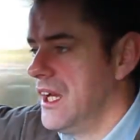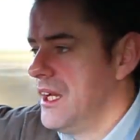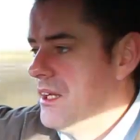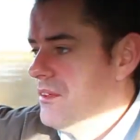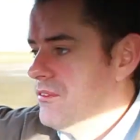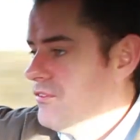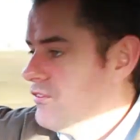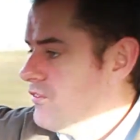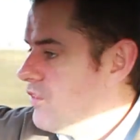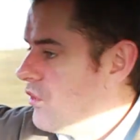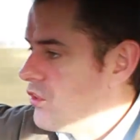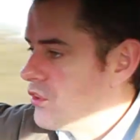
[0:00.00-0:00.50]

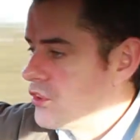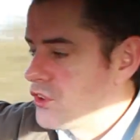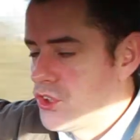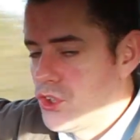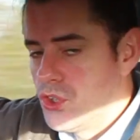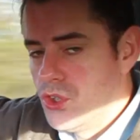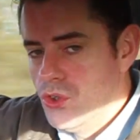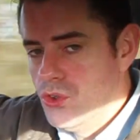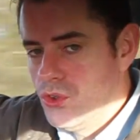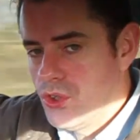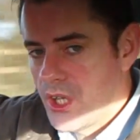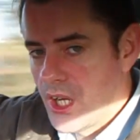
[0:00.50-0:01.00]
Ford
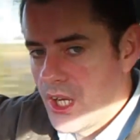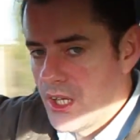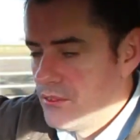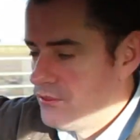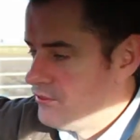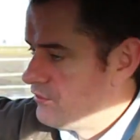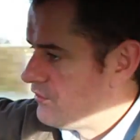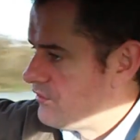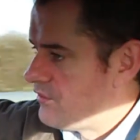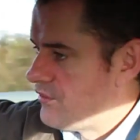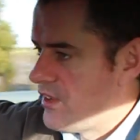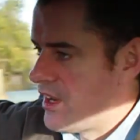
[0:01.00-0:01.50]
Kuga,
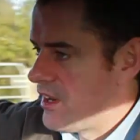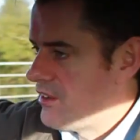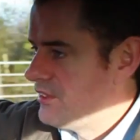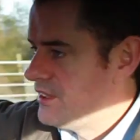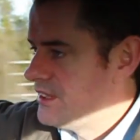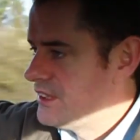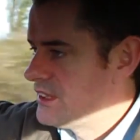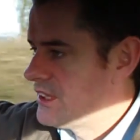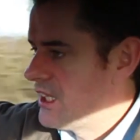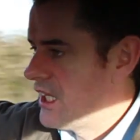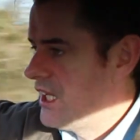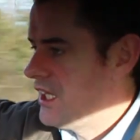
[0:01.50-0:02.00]
very
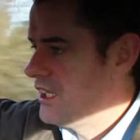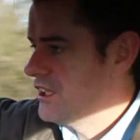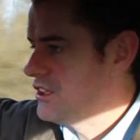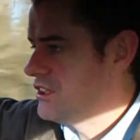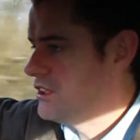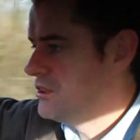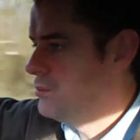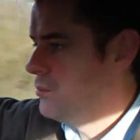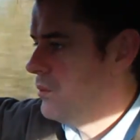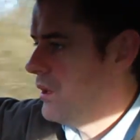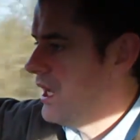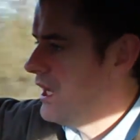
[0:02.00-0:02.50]
stylish
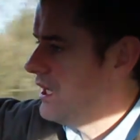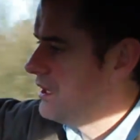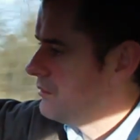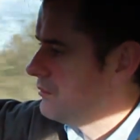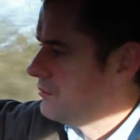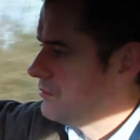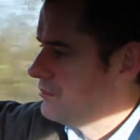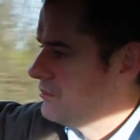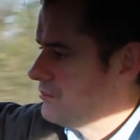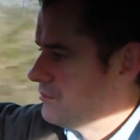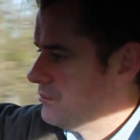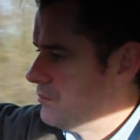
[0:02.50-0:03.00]
as well.
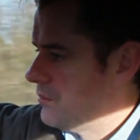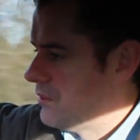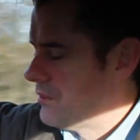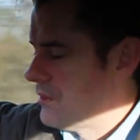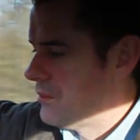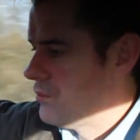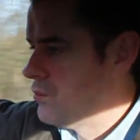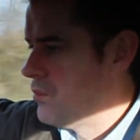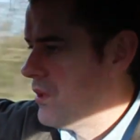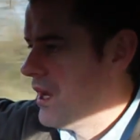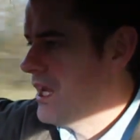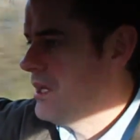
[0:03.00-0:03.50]

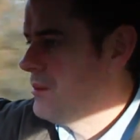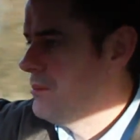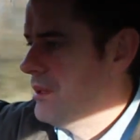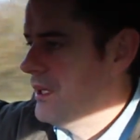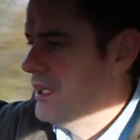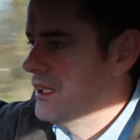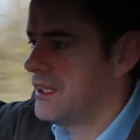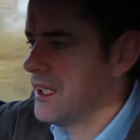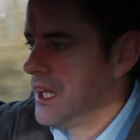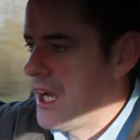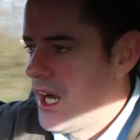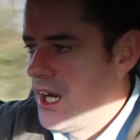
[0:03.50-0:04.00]

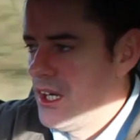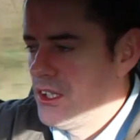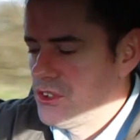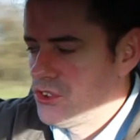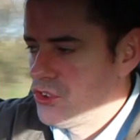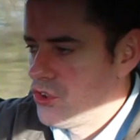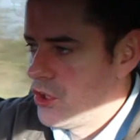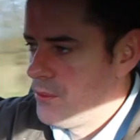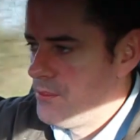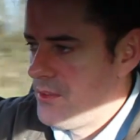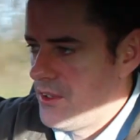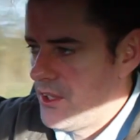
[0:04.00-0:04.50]
Well-built car.
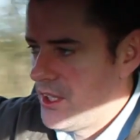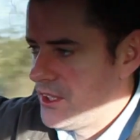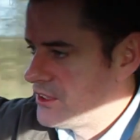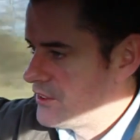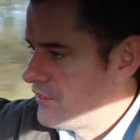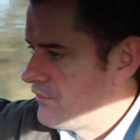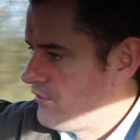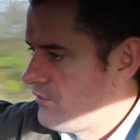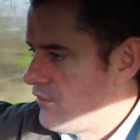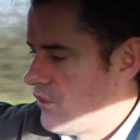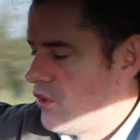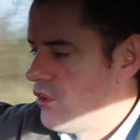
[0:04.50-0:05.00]
It's a
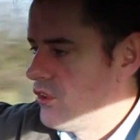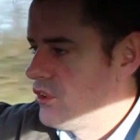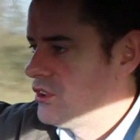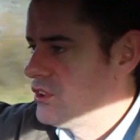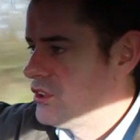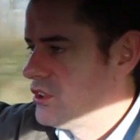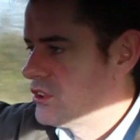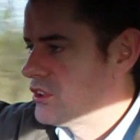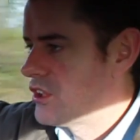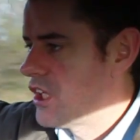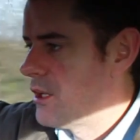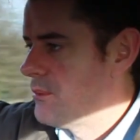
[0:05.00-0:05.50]
Ford, so
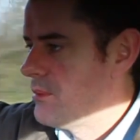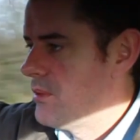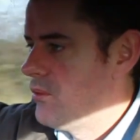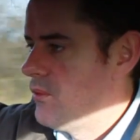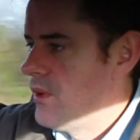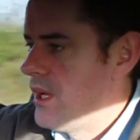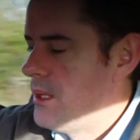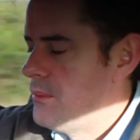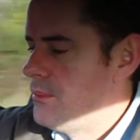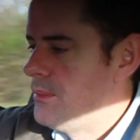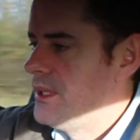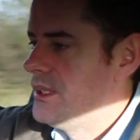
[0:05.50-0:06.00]
it's got to be
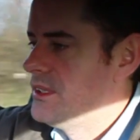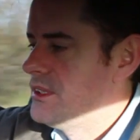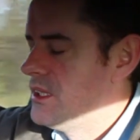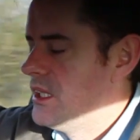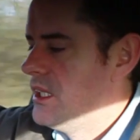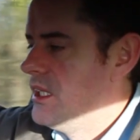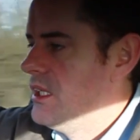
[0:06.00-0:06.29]
well-built.